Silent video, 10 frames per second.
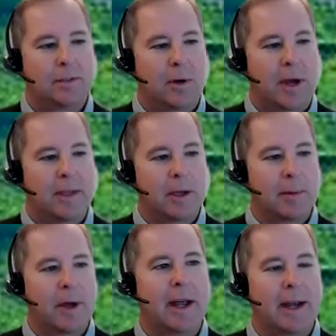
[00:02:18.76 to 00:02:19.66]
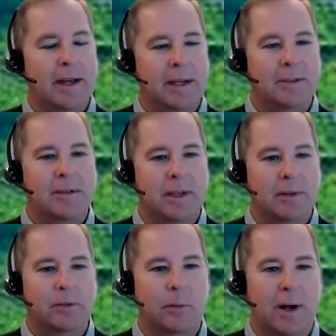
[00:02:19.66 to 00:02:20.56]
So I think about 90 days
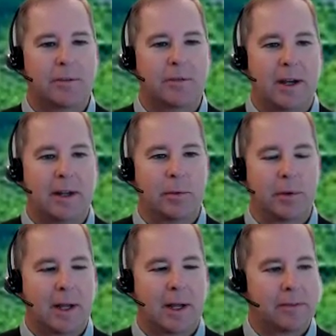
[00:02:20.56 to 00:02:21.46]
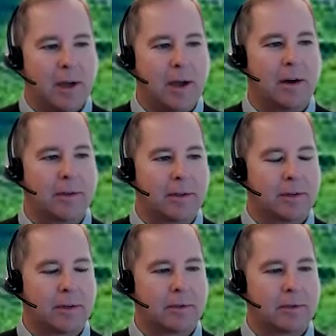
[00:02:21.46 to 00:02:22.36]
in is when I finally realized, there's
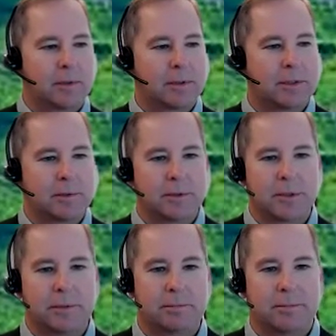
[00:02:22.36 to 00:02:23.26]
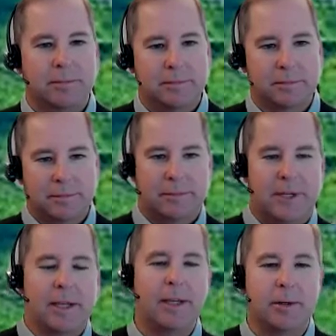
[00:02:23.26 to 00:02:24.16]
a
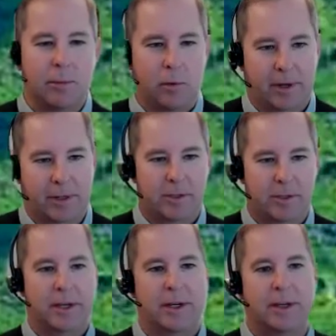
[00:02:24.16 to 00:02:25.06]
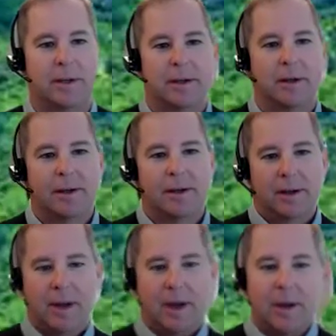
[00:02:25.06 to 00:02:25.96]
P in mortgage, and
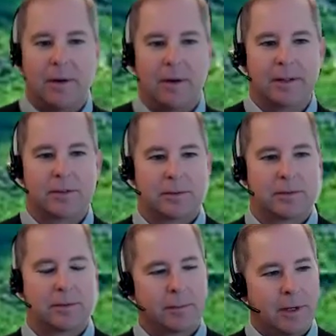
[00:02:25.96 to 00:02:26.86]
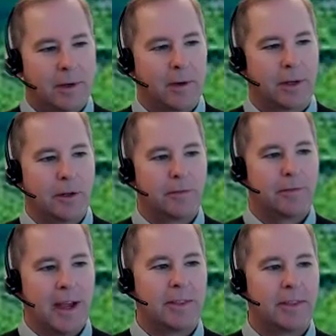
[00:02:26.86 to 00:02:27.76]
that's a good
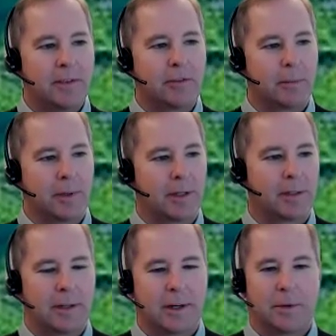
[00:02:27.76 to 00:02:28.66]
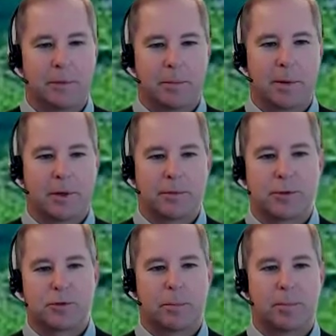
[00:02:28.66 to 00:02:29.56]
faith estimate. Remember it
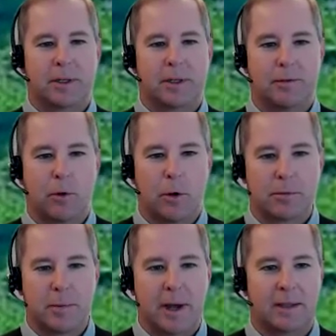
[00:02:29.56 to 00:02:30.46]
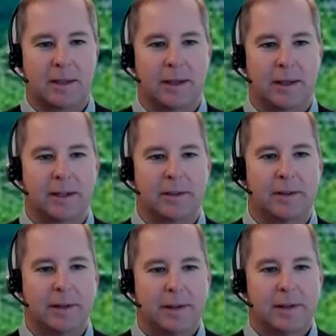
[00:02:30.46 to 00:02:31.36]
was triplicate forms back then, and
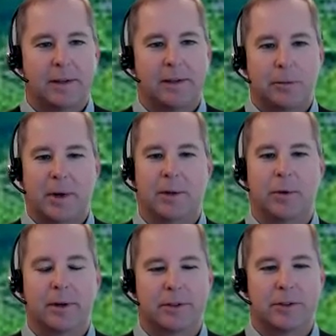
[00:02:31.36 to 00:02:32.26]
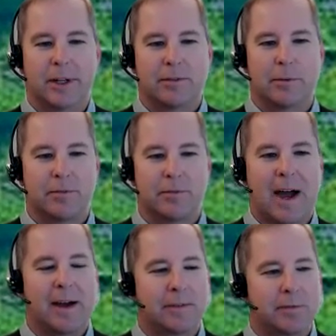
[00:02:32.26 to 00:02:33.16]
somebody wants you to give them
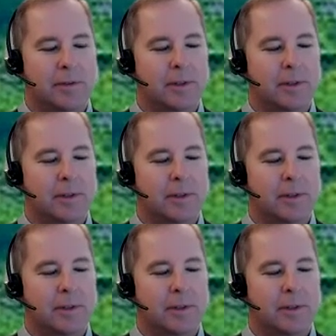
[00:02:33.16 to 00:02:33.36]
5